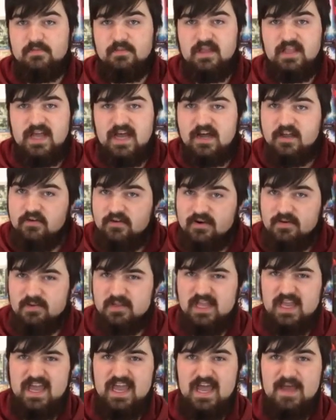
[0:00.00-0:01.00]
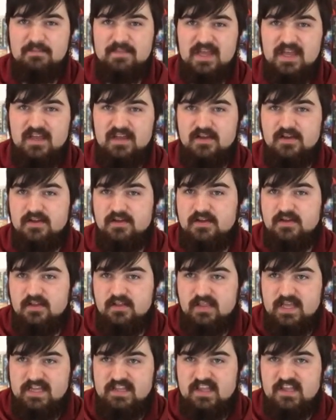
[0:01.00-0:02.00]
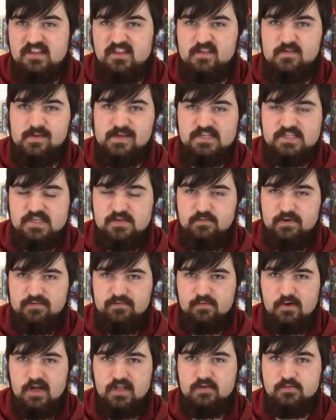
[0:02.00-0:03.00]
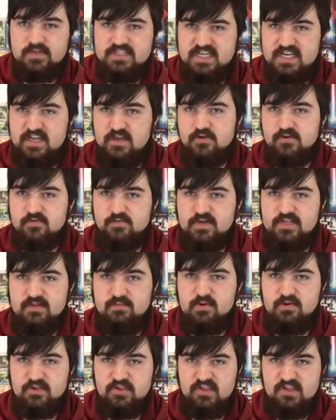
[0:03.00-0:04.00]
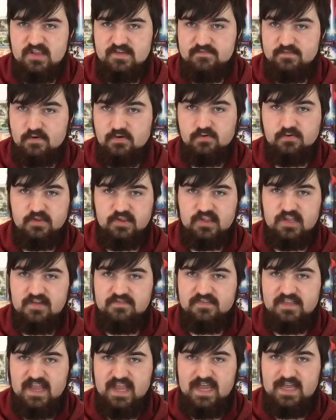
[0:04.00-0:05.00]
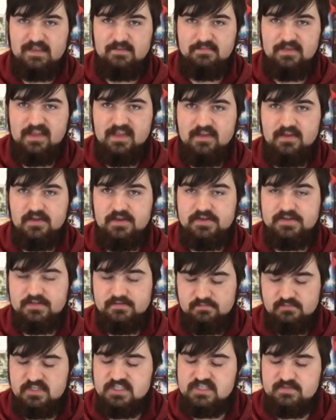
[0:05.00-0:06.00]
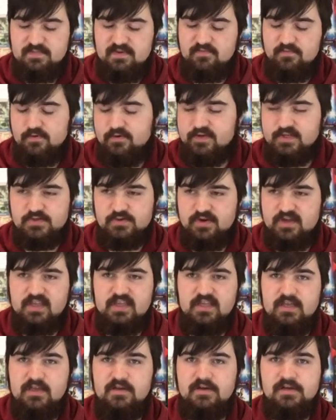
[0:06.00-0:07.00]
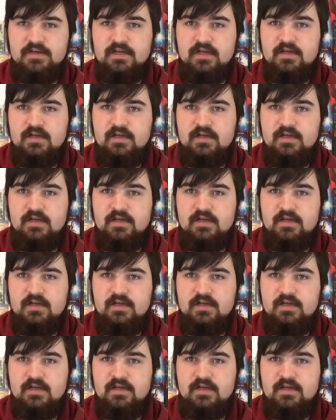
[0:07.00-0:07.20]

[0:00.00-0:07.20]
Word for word: I mean how you're able to animate like this, especially with water, which I hear is one of the most difficult stuff to animate, must have been really tricky.